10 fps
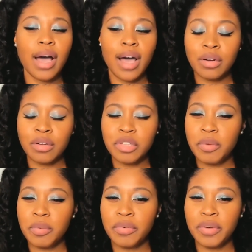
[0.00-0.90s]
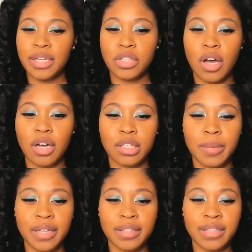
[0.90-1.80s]
I don't think we really talked
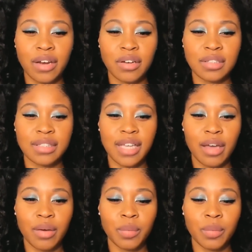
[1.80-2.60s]
about that on set.